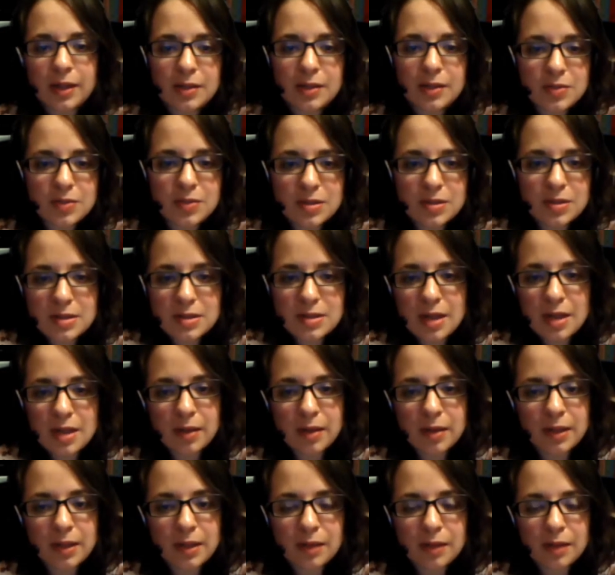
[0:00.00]
And he was just
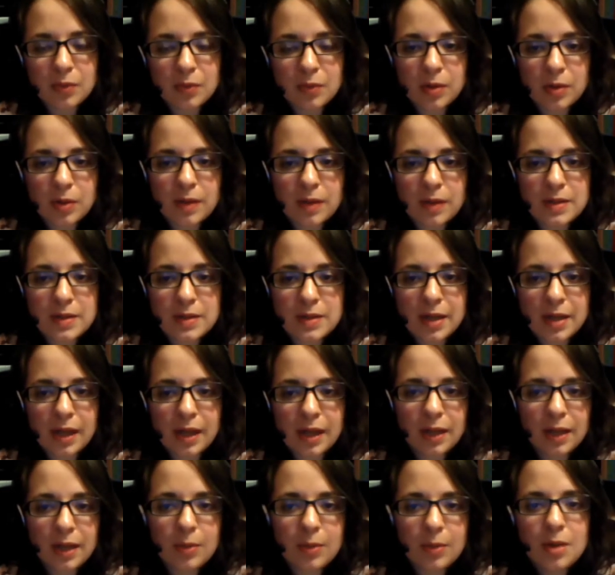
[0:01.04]
yelling at everyone all the
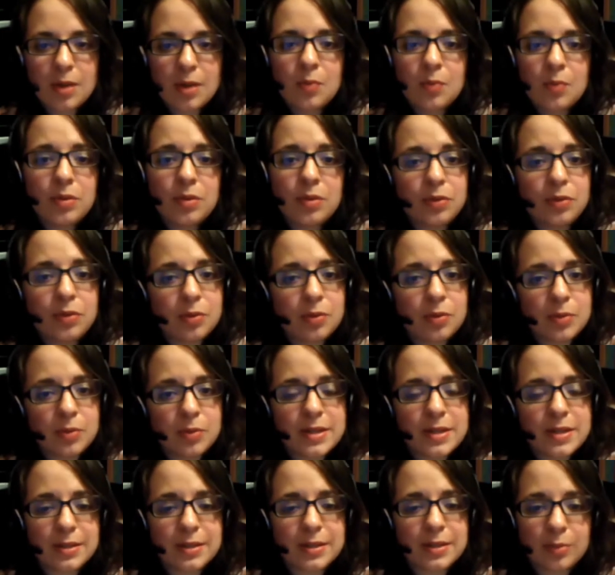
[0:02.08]
time, with good
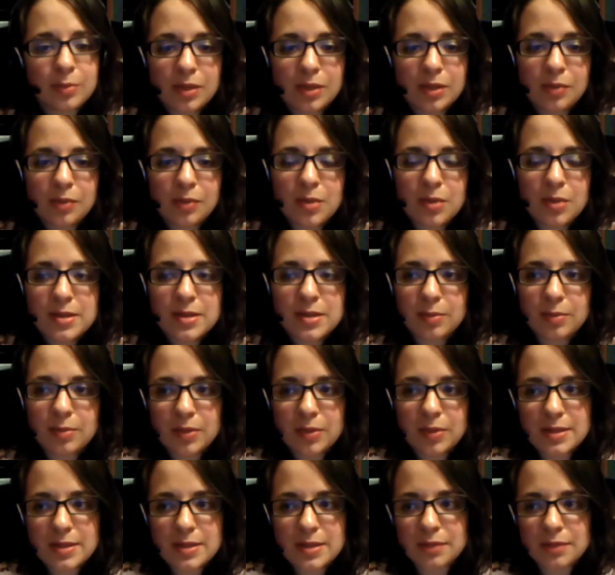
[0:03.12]
reason, but it wasn't
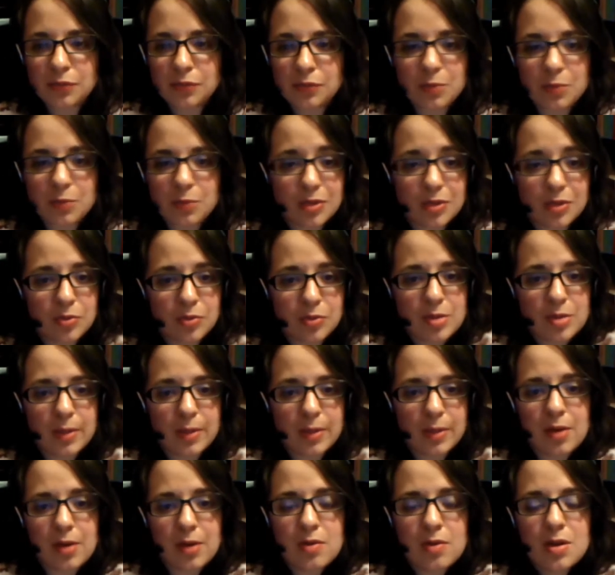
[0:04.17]
pleasant for me to read
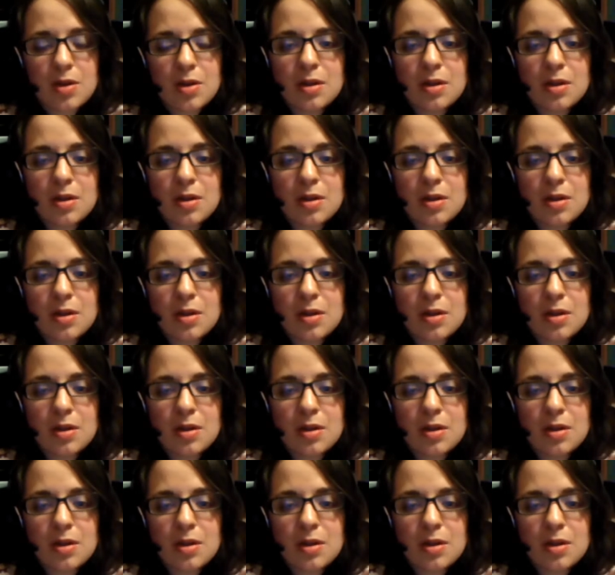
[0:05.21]
about.